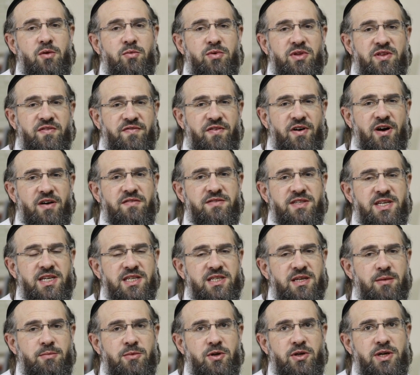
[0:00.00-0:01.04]
With the
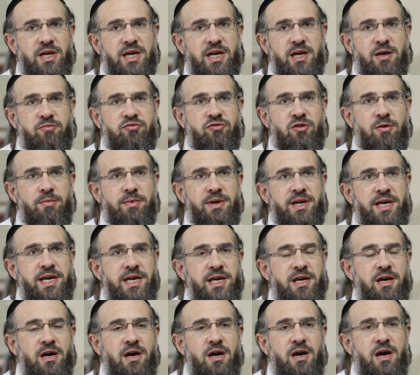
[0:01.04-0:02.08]
5Ds, I'm looking at
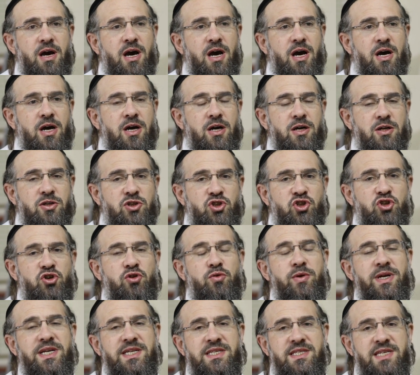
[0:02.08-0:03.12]
probably
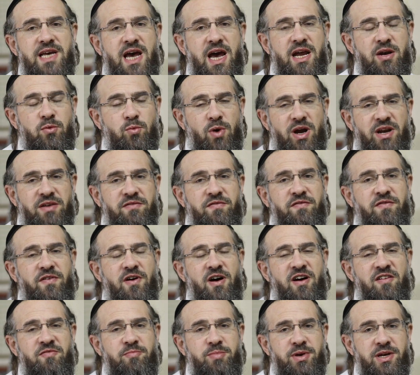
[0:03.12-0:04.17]
2 in 10, 1 in
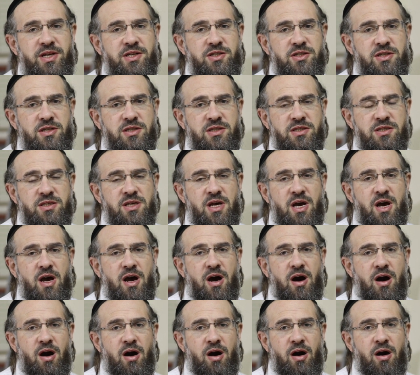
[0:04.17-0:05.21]
5 pictures
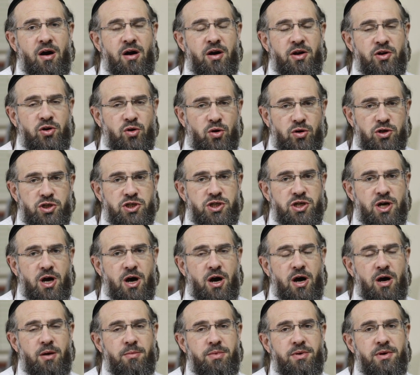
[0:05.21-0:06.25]
are not
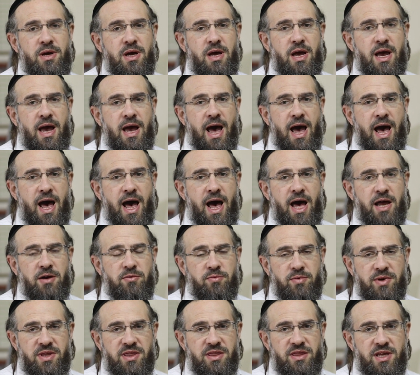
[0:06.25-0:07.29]
sharp,
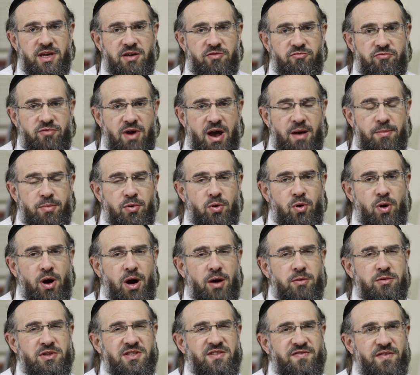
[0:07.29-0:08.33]
and with the Rebel,
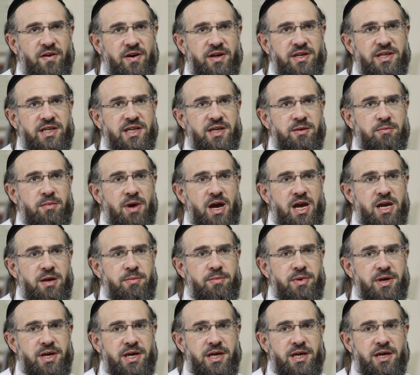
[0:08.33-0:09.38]
I was finding
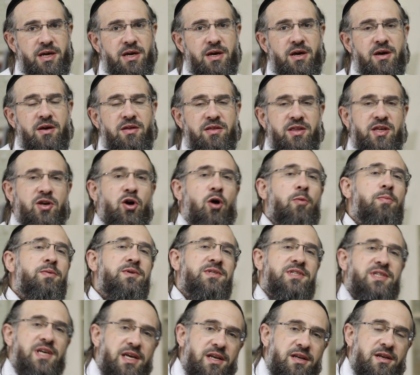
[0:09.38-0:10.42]
maybe the
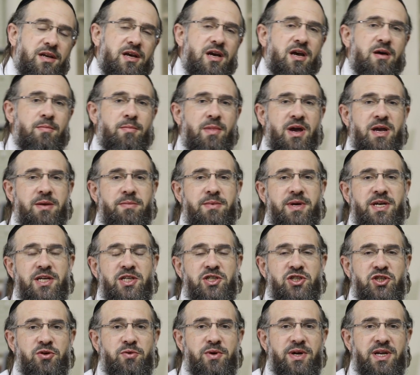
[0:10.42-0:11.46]
opposite. Maybe
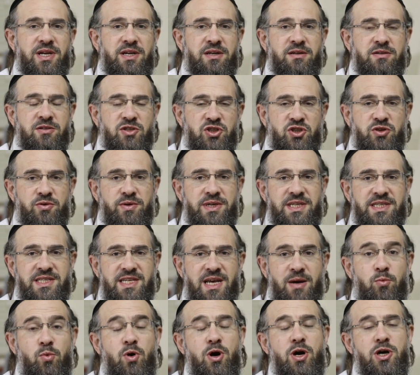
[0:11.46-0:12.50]
2 in
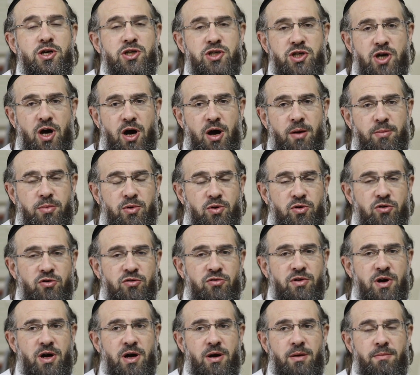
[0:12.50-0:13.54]
10 were sharp,
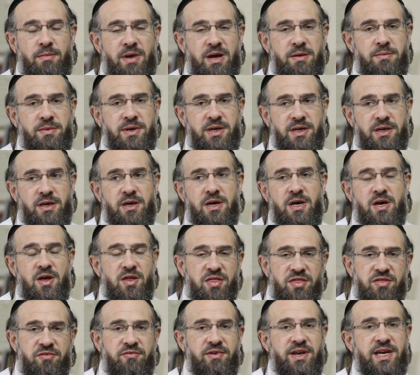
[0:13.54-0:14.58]
or maybe
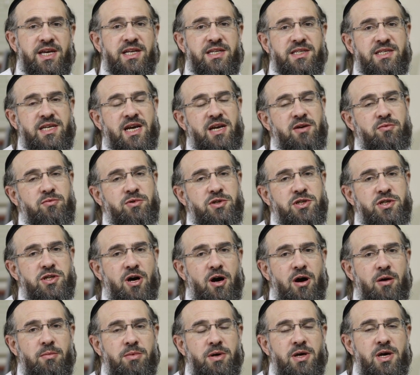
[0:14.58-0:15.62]
3 in 10 were
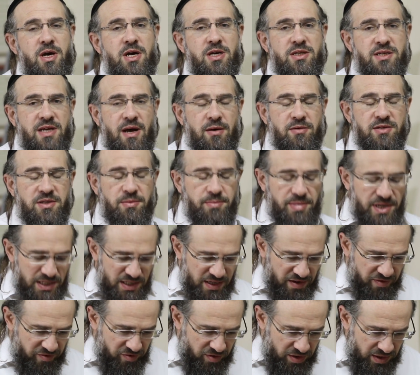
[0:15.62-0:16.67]
sharp. So that was a big
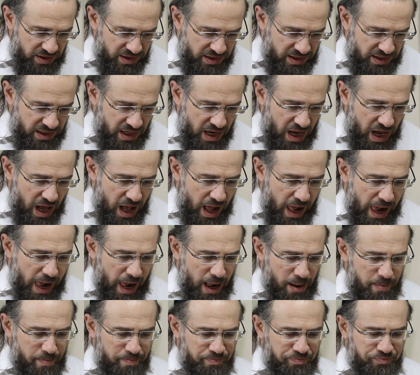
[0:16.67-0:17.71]
difference.
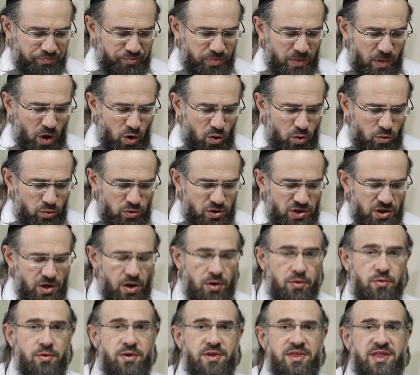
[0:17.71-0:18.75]

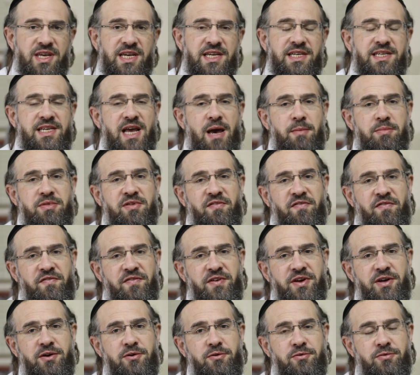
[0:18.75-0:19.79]
Also, the depth of
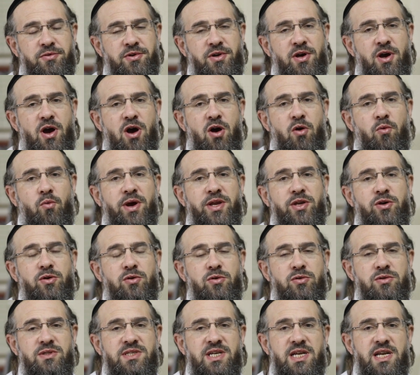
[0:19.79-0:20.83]
field when
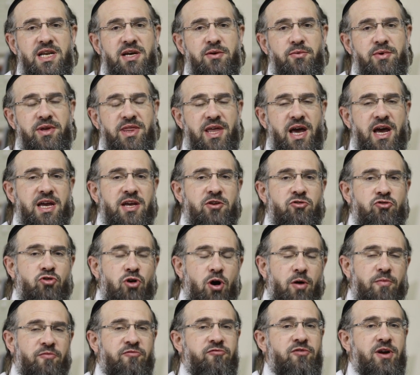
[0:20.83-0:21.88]
you're dealing with a
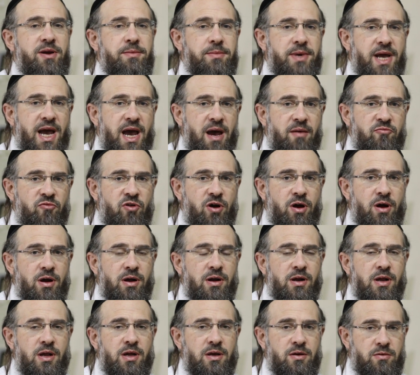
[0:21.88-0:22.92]
crop frame
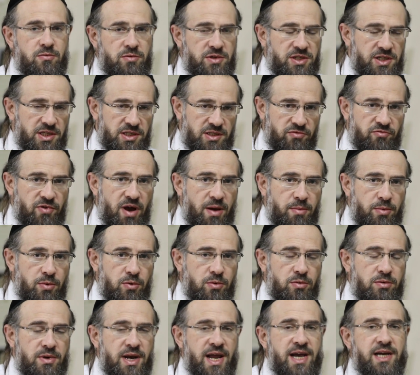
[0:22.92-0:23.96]
camera, which is the
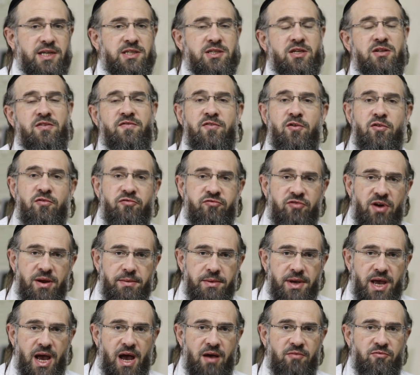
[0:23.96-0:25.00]
Rebel, next to the full
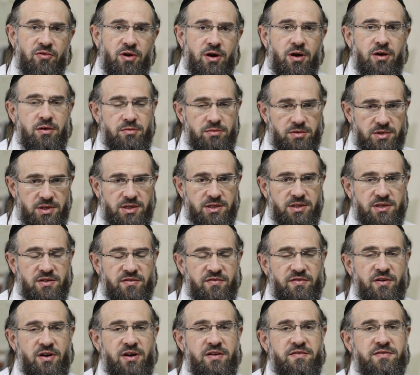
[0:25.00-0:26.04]
frame camera, which is the
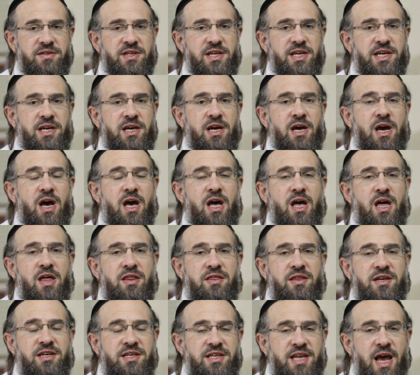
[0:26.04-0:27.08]
5D,
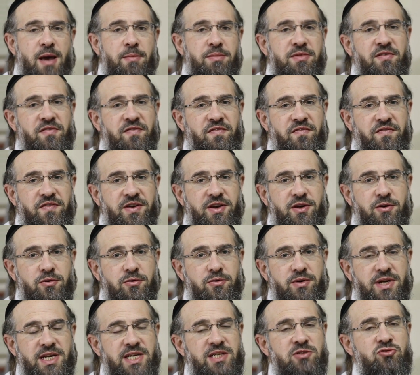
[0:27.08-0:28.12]
the depth of
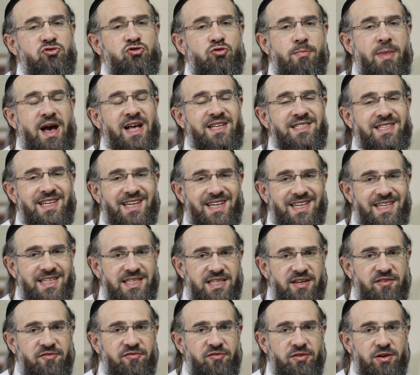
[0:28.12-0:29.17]
field is dramatically
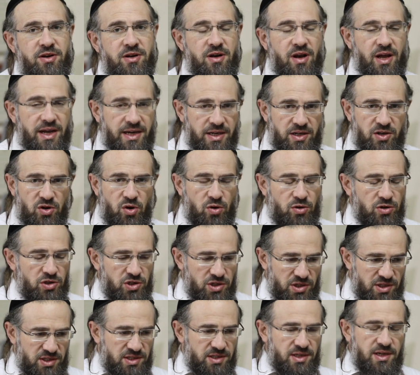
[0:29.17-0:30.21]
different. Like, not
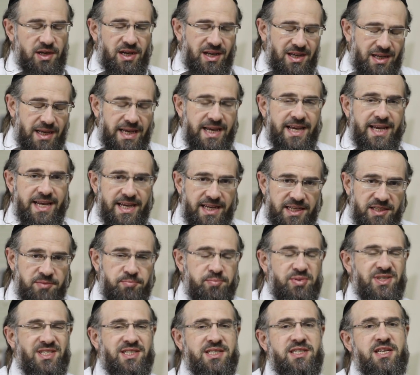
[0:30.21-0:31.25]
just, it is
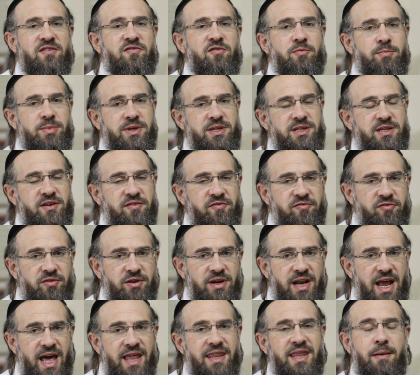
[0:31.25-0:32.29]
perceivably
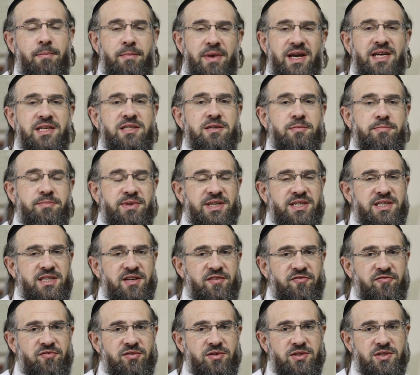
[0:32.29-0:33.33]
different, and that makes a big
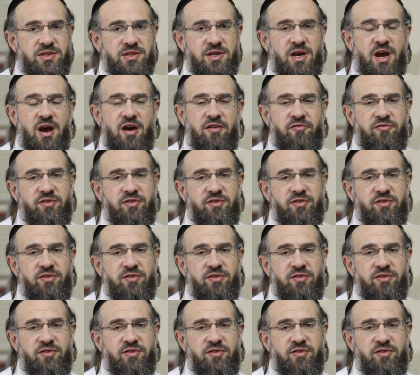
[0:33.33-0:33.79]
difference.